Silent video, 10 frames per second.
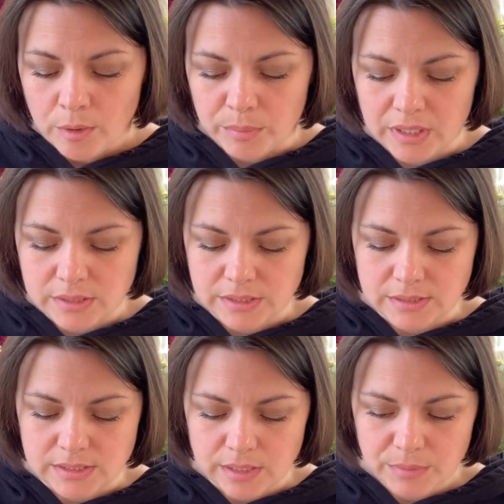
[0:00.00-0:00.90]
because
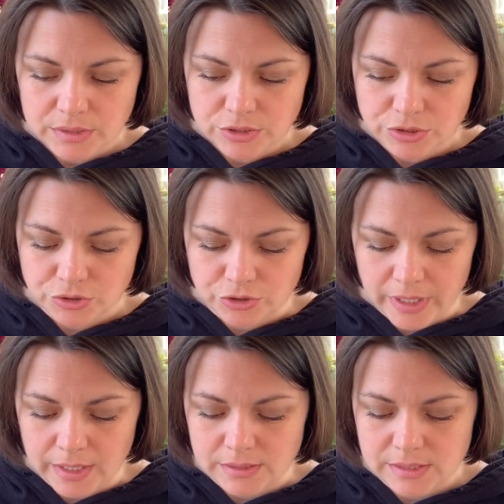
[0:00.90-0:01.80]
it
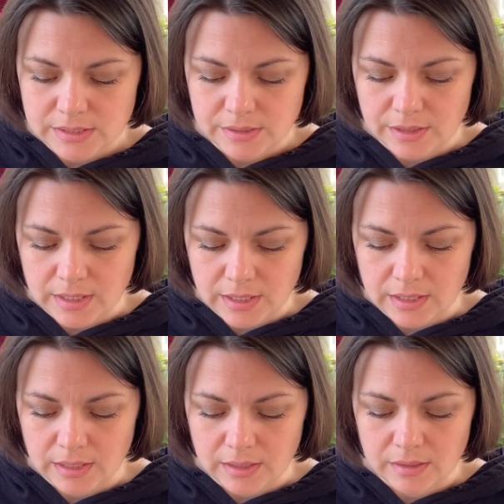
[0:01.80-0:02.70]
demonstrates
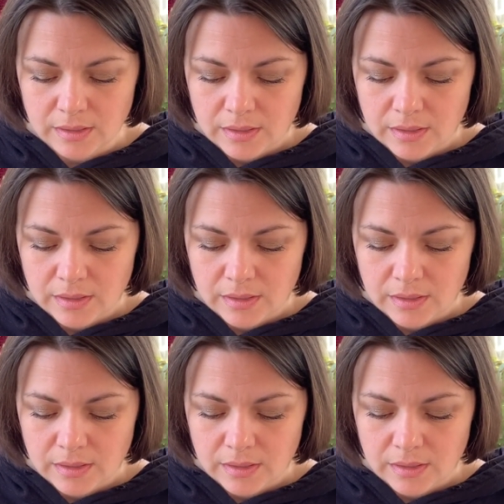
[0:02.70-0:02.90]
the